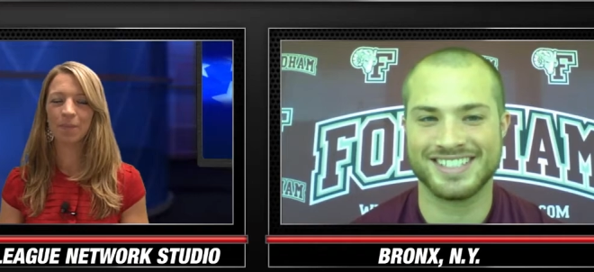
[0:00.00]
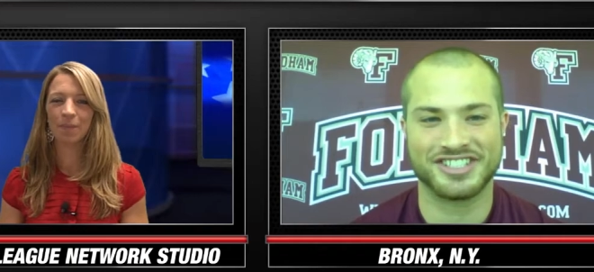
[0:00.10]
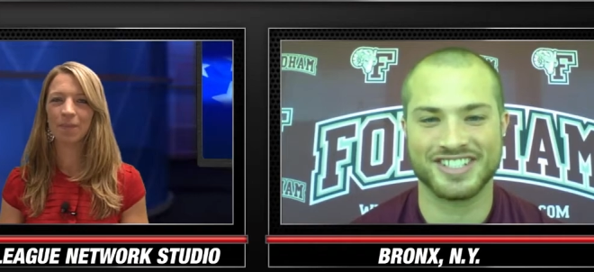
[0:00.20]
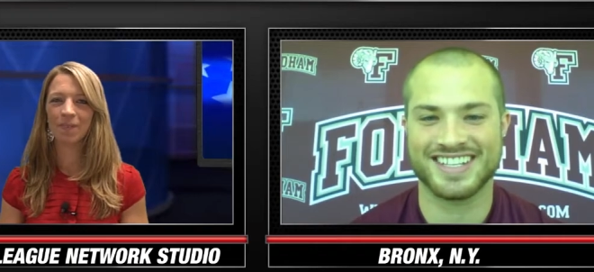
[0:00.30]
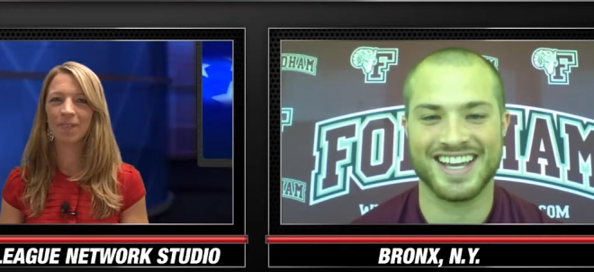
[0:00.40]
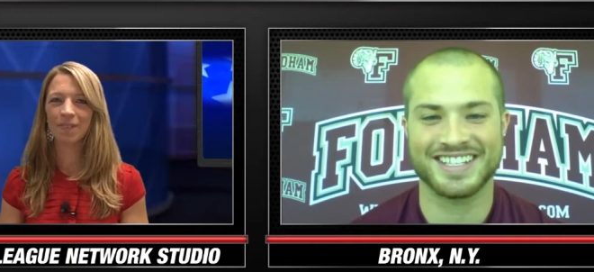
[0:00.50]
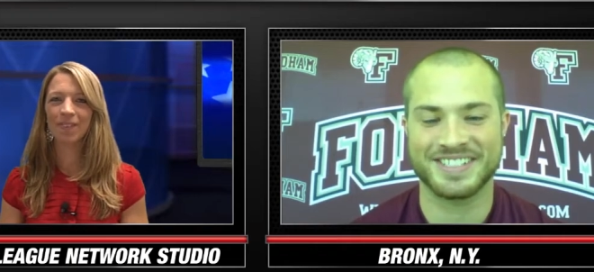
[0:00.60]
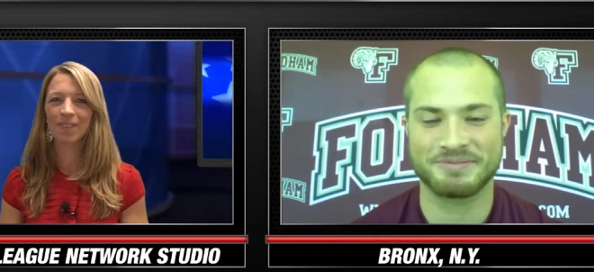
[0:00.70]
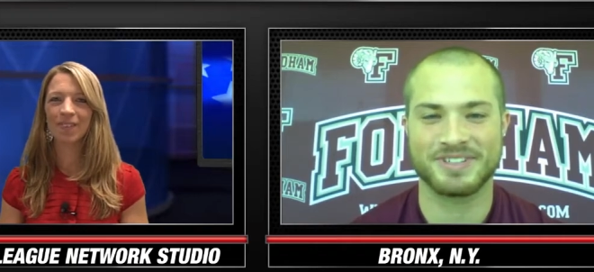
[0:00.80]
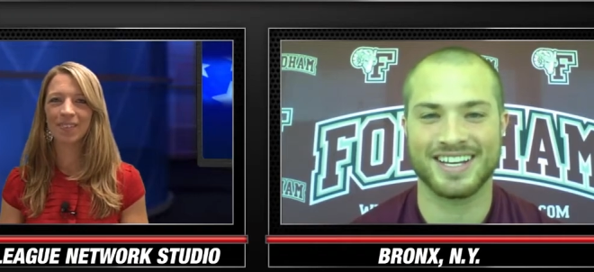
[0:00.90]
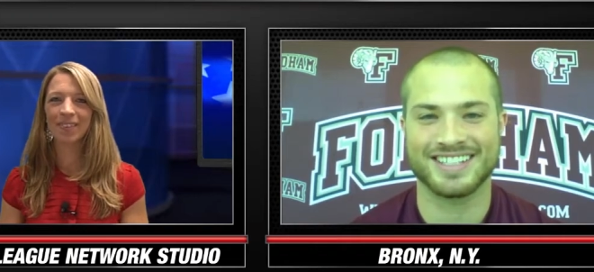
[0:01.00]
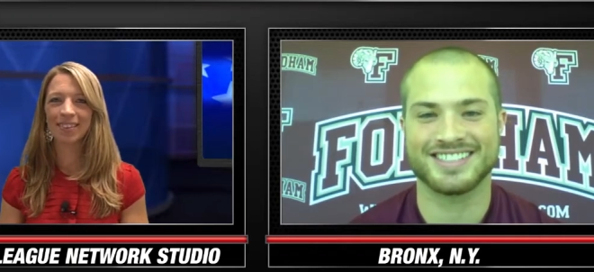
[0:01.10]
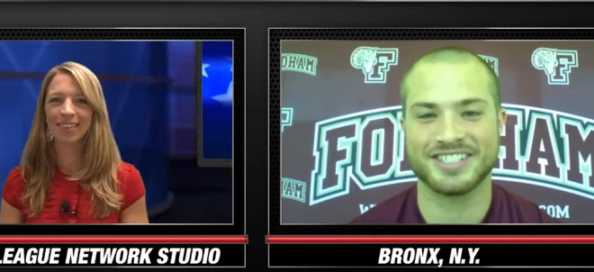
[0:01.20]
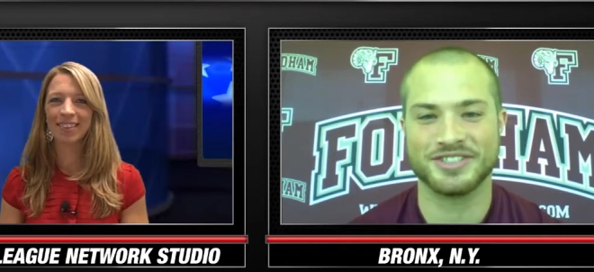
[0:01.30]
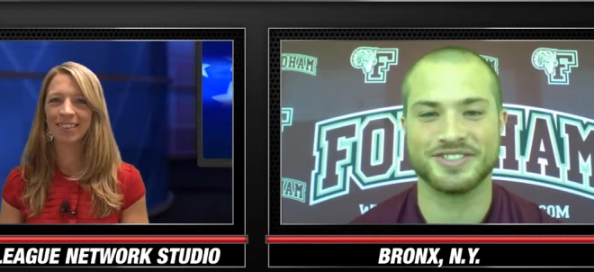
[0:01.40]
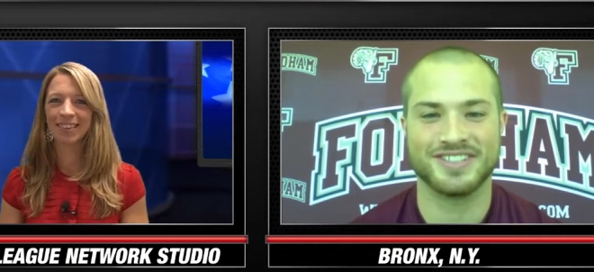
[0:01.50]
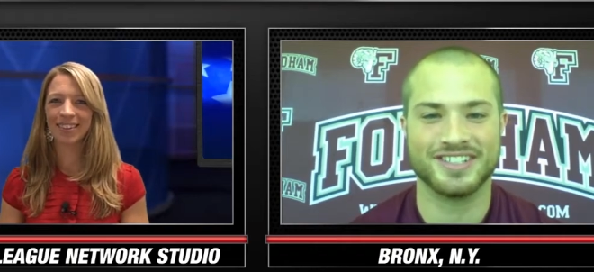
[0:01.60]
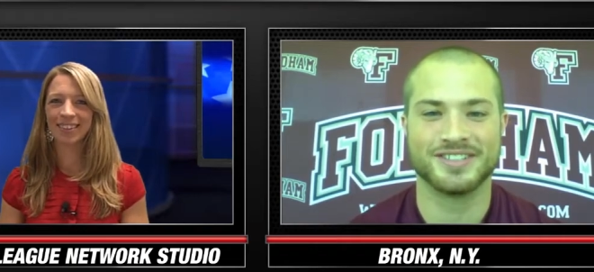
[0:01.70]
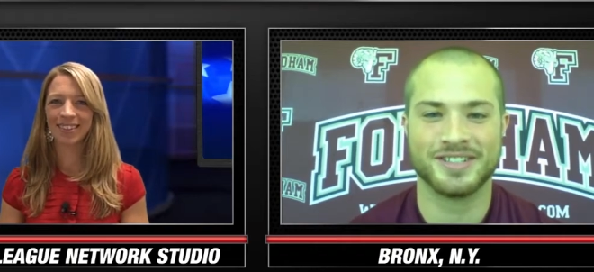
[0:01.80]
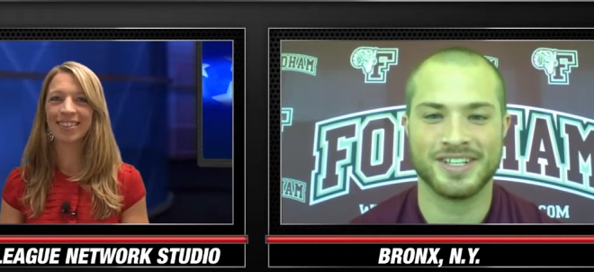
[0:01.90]
Speaker 1: just kind of something I continue to do.
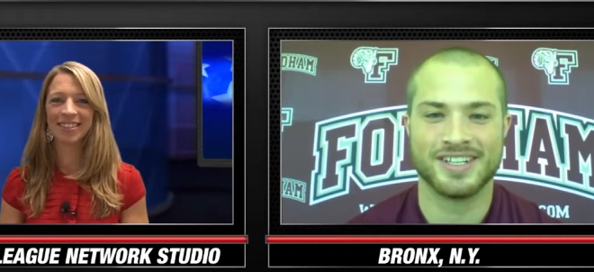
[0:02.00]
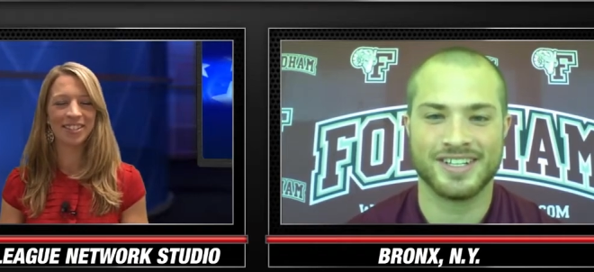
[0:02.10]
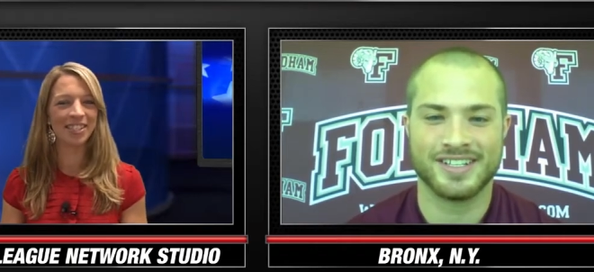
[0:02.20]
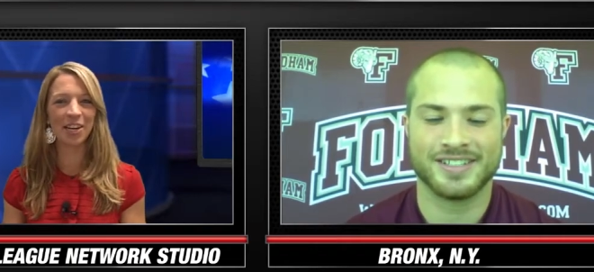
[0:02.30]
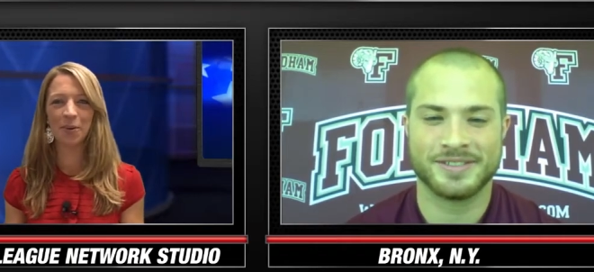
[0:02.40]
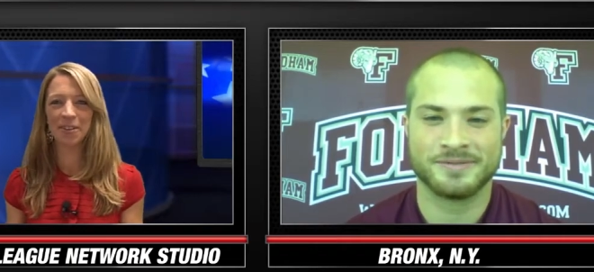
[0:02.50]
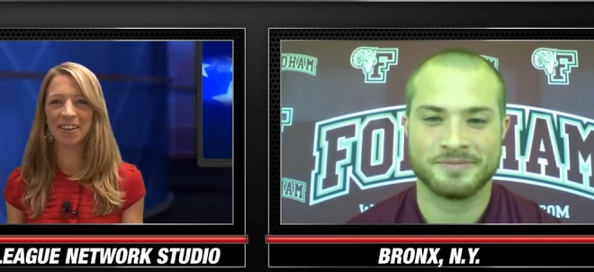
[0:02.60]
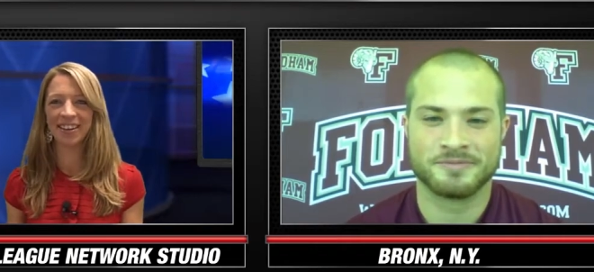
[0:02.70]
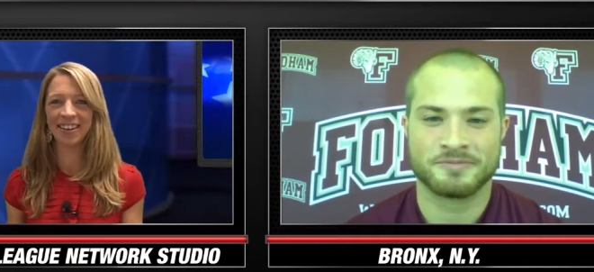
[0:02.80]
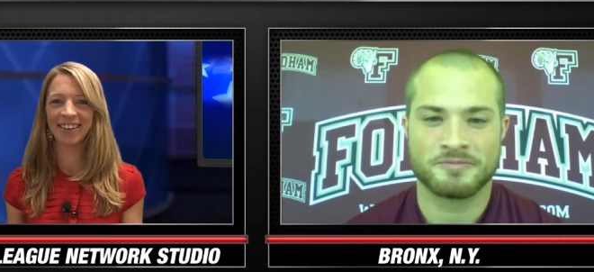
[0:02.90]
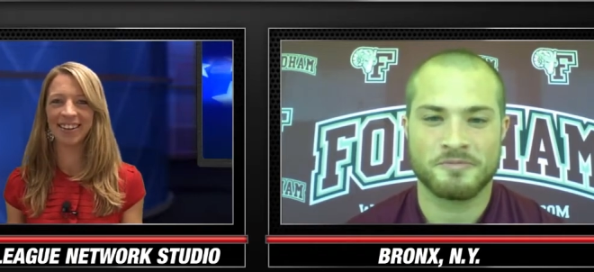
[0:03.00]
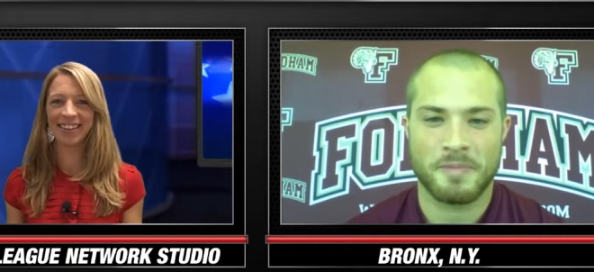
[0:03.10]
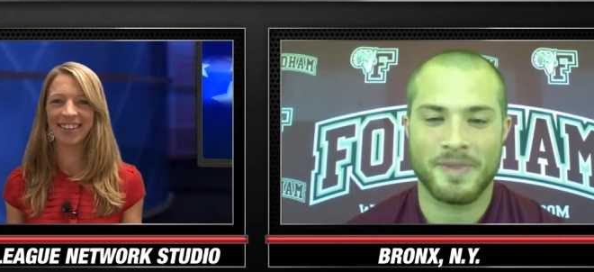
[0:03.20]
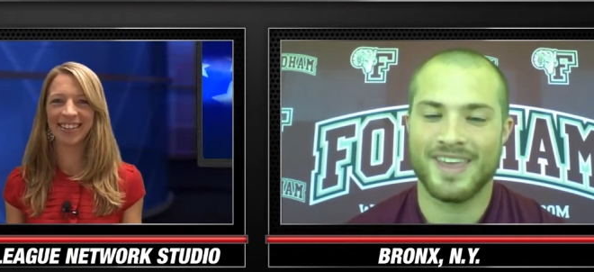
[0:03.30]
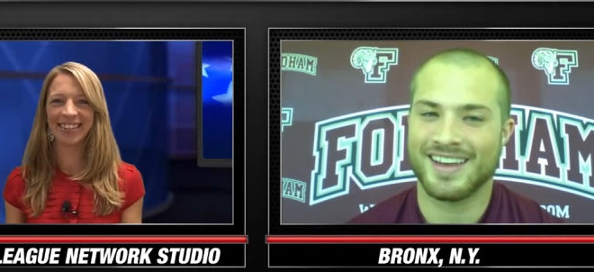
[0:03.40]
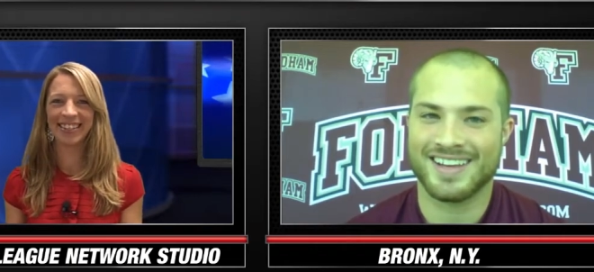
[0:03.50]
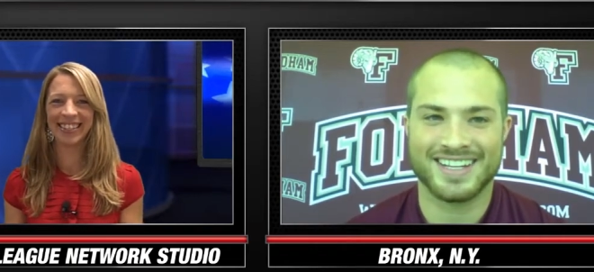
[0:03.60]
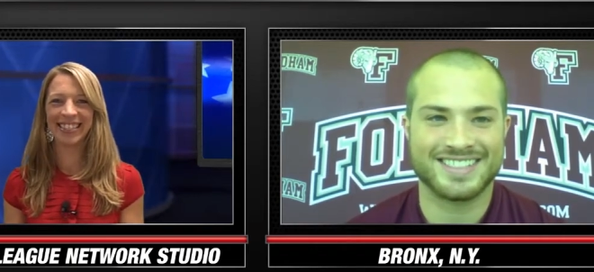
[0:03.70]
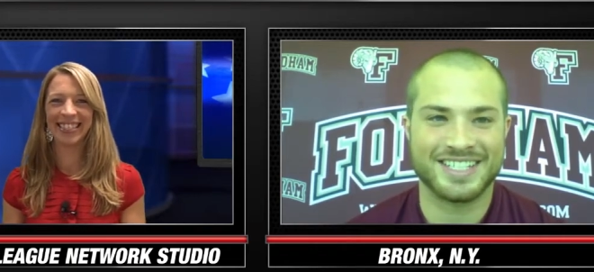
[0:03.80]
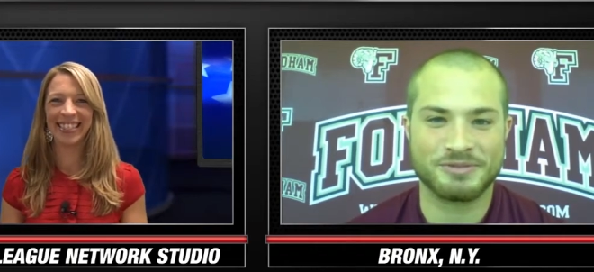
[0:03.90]
Speaker 2: Stick with it.
Speaker 1: Yeah, I got to
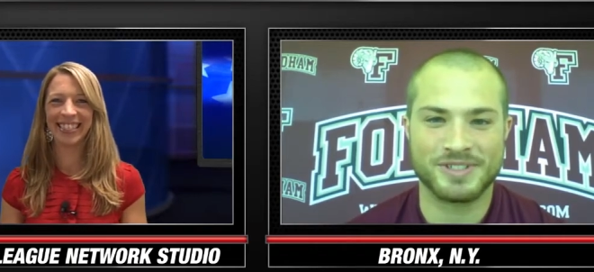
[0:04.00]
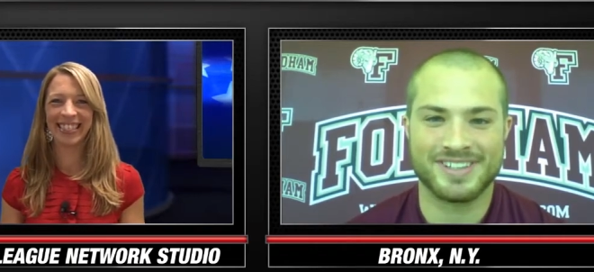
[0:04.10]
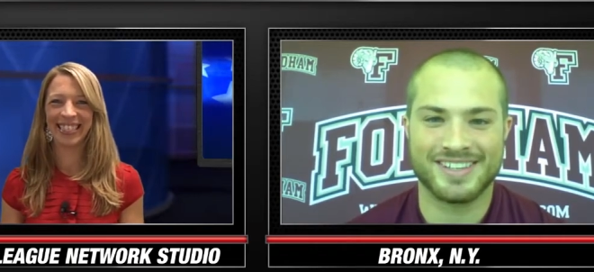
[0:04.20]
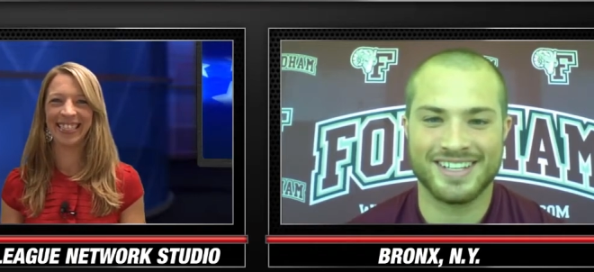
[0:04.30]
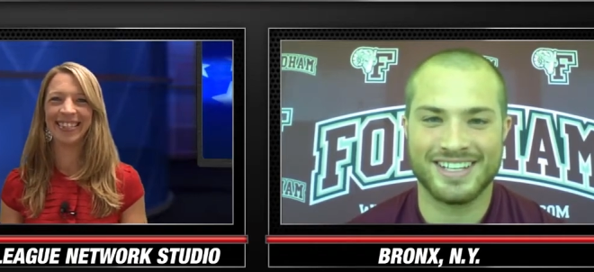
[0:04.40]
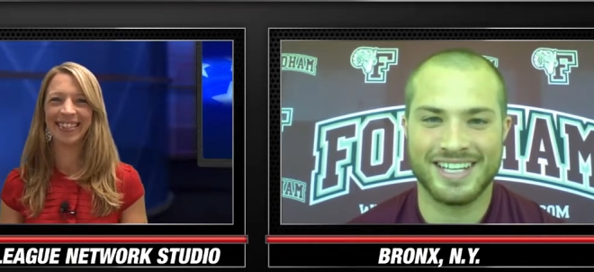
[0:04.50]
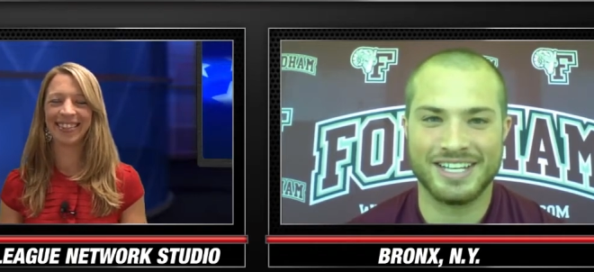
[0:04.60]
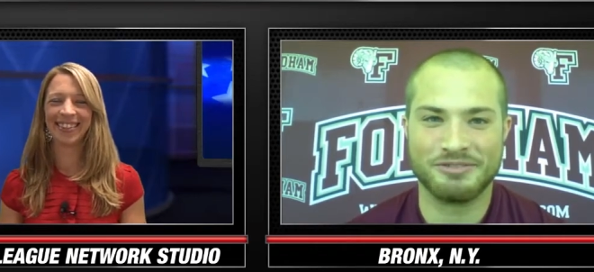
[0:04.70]
stick with uh, any